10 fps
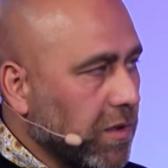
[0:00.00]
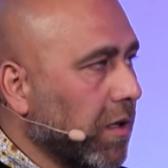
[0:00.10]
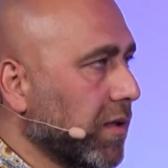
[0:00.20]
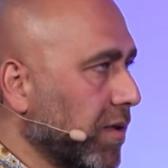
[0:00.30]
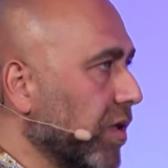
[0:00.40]

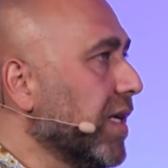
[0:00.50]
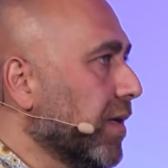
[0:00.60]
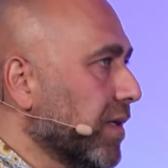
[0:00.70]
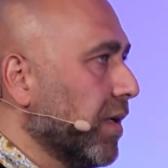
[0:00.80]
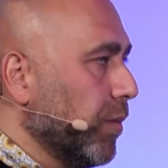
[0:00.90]
are the
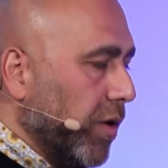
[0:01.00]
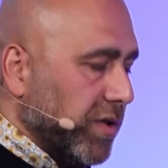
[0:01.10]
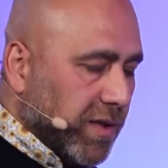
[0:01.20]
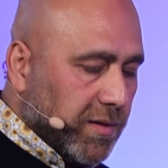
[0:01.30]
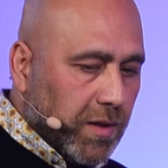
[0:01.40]
retailers and
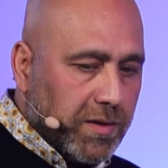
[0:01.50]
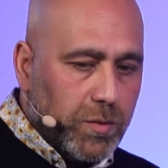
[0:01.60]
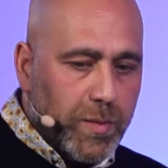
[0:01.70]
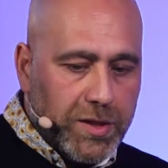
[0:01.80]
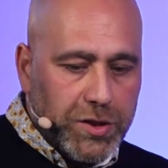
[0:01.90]
partners, as
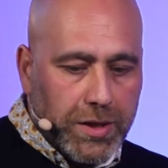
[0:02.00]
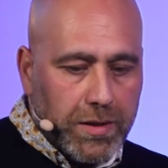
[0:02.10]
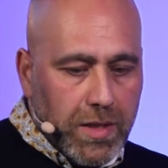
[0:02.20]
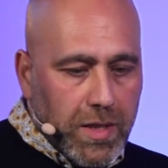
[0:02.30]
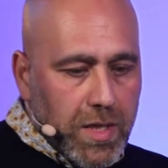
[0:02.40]
you
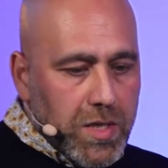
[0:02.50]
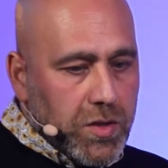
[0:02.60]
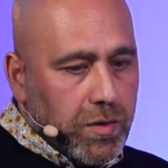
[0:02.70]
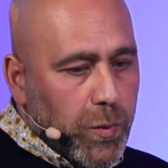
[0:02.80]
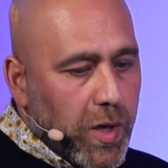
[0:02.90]
mentioned.
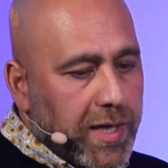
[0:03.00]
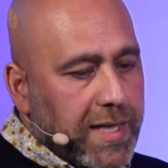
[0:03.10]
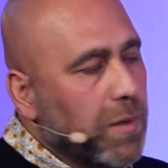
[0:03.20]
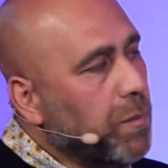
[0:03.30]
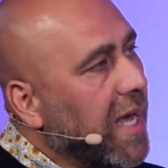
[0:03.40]
So we are
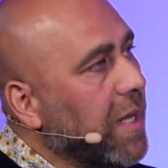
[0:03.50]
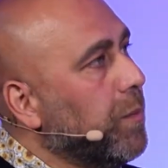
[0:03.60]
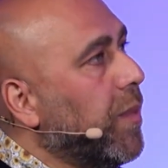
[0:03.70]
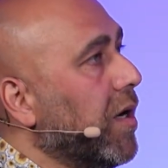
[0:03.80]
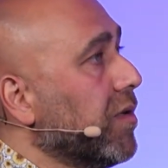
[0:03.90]
getting
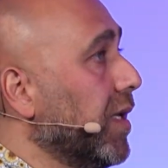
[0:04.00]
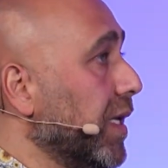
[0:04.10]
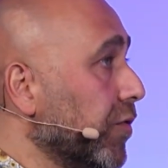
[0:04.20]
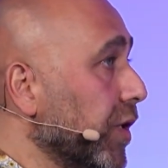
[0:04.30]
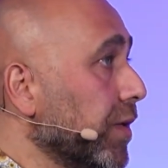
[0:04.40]
paid per
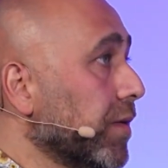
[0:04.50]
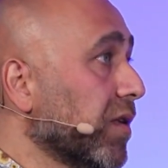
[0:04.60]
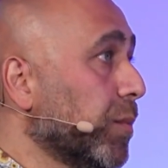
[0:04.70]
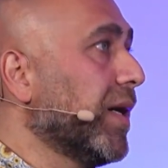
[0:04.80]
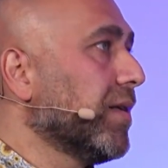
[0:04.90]
delivery,
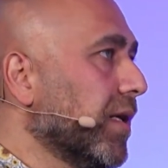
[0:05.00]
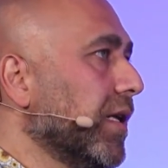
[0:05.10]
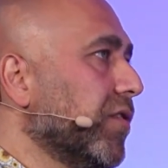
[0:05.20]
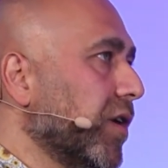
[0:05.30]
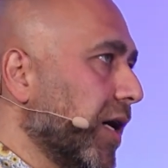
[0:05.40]
not per
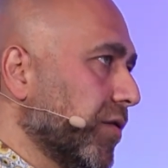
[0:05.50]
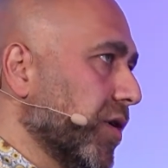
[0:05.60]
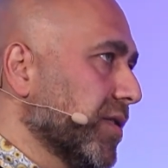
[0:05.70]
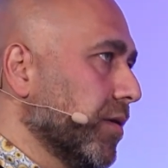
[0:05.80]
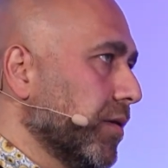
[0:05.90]
delivery
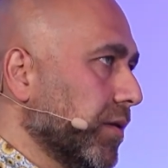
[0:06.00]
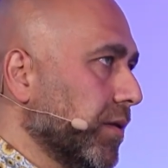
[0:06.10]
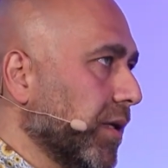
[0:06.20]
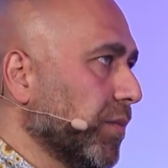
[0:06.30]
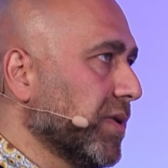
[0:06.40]
address.
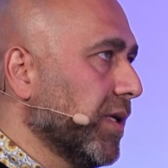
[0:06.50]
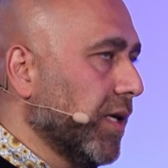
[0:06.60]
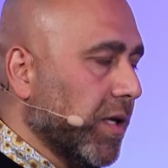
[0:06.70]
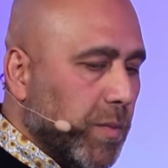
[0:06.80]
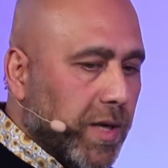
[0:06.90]
Some places it
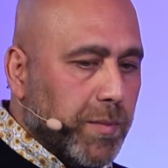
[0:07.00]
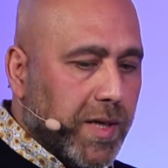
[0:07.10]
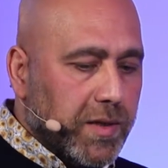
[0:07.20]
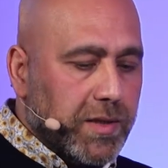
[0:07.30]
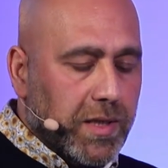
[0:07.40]
can be
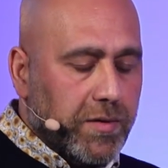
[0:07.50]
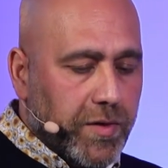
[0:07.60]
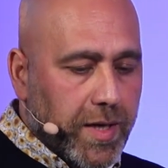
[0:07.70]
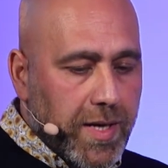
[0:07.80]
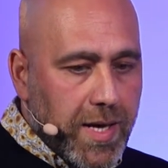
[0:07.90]
per
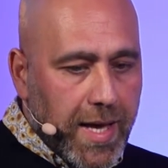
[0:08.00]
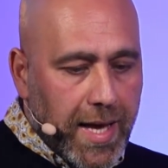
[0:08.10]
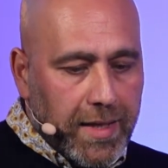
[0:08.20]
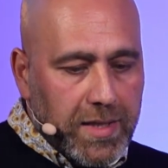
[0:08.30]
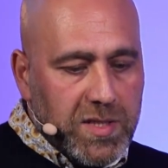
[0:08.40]
delivery.
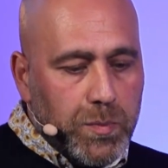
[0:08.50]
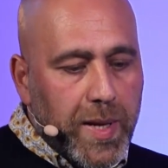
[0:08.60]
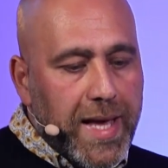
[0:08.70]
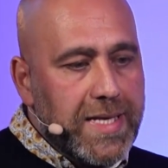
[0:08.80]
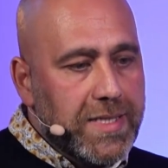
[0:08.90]
And it's
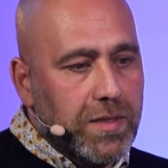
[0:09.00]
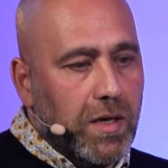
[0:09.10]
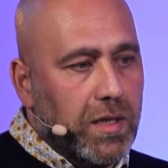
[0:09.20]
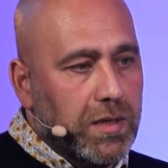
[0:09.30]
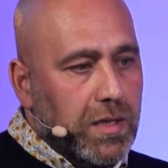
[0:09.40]
based
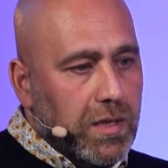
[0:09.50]
on